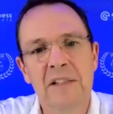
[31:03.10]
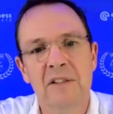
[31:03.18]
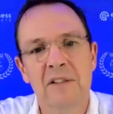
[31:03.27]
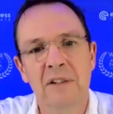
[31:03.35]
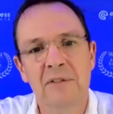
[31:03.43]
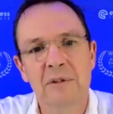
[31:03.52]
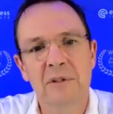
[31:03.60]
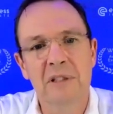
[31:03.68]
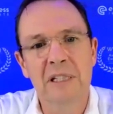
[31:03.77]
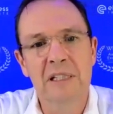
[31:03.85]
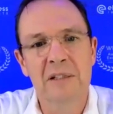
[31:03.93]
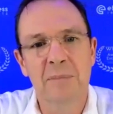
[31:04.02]
level, the
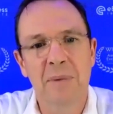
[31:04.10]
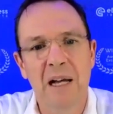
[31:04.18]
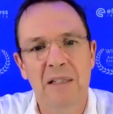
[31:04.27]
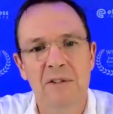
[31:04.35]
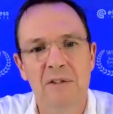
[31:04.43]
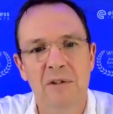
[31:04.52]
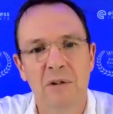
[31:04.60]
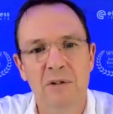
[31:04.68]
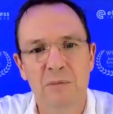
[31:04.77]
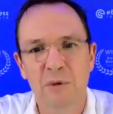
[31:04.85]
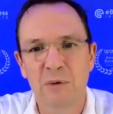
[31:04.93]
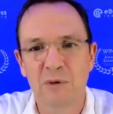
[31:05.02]
next part as John
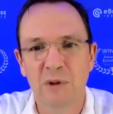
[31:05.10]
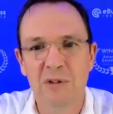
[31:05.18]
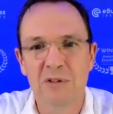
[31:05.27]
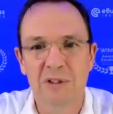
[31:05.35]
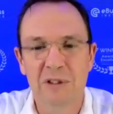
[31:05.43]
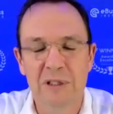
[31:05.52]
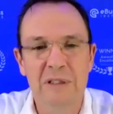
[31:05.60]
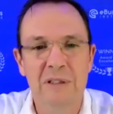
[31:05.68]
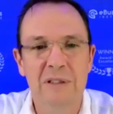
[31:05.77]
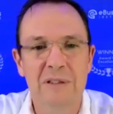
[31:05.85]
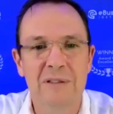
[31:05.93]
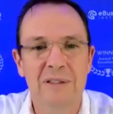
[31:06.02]
moves on to
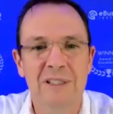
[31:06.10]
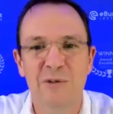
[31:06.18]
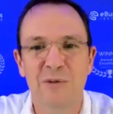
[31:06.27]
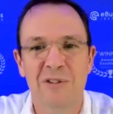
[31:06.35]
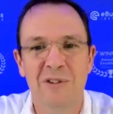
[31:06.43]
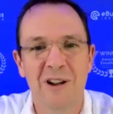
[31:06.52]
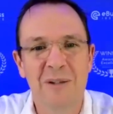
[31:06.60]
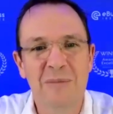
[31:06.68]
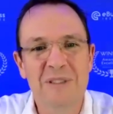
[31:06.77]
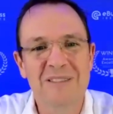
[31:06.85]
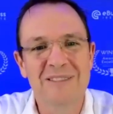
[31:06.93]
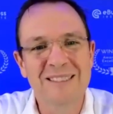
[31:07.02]
his
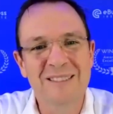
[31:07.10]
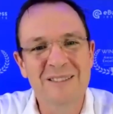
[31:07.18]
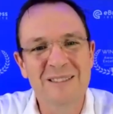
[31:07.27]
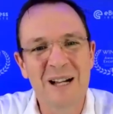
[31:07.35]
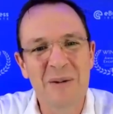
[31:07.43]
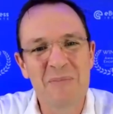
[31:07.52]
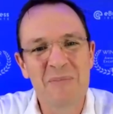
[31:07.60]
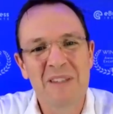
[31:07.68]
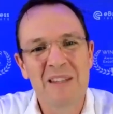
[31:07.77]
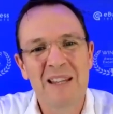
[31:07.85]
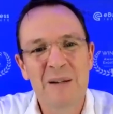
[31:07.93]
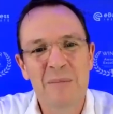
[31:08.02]
retirement. And
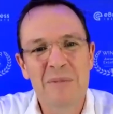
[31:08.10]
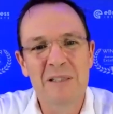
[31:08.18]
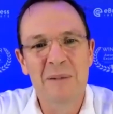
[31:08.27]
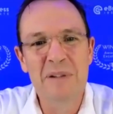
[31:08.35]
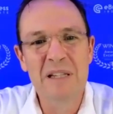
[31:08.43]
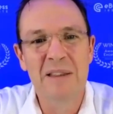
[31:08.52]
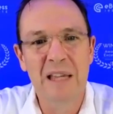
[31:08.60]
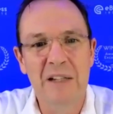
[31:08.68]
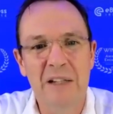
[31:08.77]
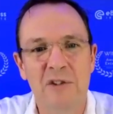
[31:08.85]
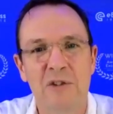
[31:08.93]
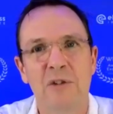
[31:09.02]
but it's a big
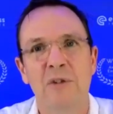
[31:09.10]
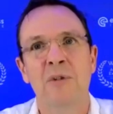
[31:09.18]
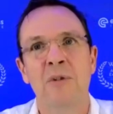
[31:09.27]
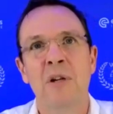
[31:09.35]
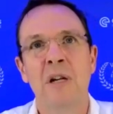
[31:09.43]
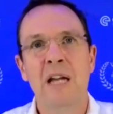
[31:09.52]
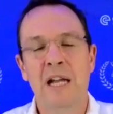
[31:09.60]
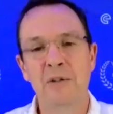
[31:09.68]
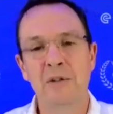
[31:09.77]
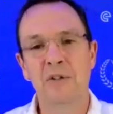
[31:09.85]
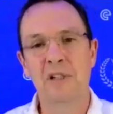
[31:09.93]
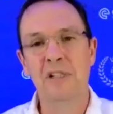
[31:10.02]
thanks to, and
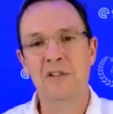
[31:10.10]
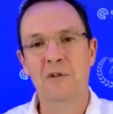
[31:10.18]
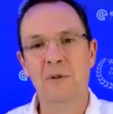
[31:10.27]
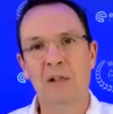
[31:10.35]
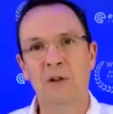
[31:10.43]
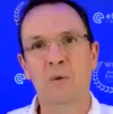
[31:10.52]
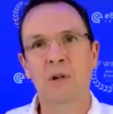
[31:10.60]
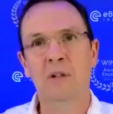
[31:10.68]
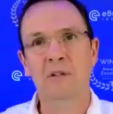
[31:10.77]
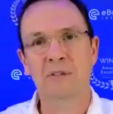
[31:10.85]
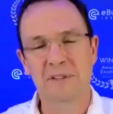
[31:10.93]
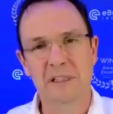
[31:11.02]
you'll see this around the
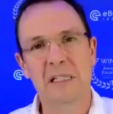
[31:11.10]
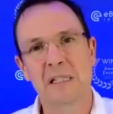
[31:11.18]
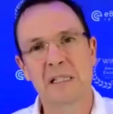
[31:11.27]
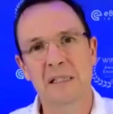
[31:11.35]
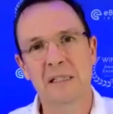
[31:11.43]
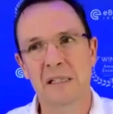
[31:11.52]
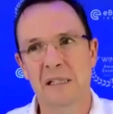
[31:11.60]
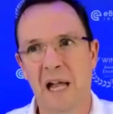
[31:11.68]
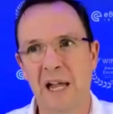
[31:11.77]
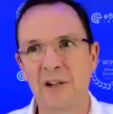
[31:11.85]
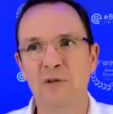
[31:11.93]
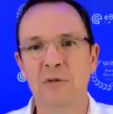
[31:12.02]
world if you're listening to this,
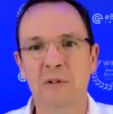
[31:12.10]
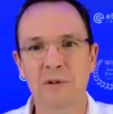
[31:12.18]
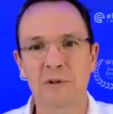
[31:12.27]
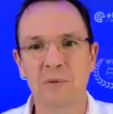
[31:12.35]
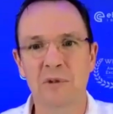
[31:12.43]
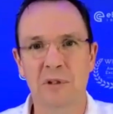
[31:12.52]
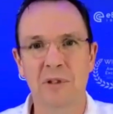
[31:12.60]
angel groups.